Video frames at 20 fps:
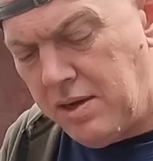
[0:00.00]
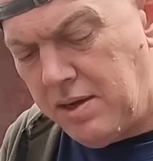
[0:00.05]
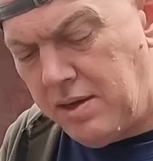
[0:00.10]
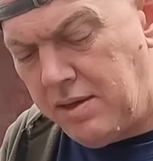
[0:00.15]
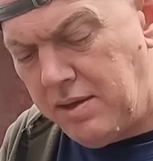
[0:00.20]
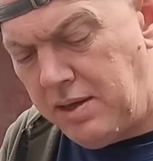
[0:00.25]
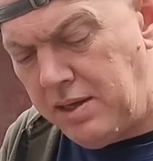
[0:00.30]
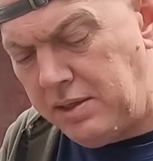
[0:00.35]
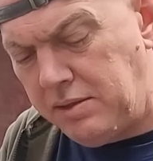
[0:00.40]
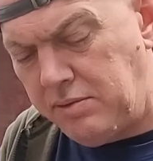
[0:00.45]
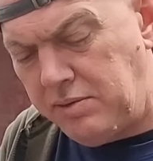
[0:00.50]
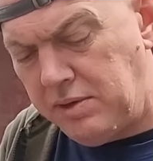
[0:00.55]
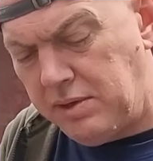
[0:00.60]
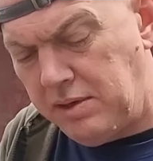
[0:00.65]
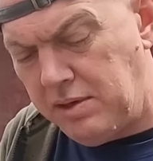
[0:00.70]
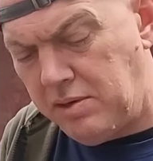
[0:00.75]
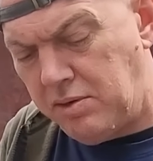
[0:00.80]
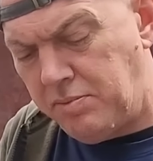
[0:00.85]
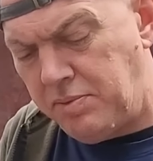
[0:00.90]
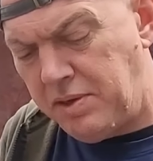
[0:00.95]
and these are in a
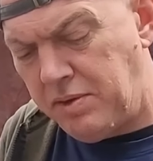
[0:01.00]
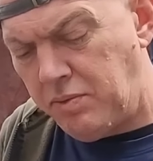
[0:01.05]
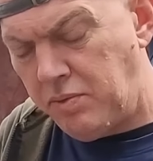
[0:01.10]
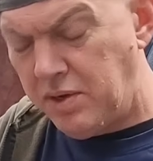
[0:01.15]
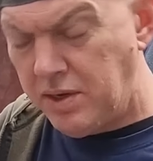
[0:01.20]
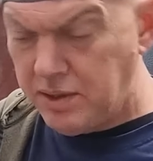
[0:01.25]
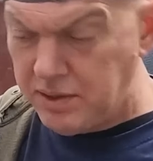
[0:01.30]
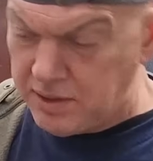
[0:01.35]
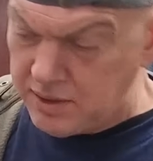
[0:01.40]
little bit worse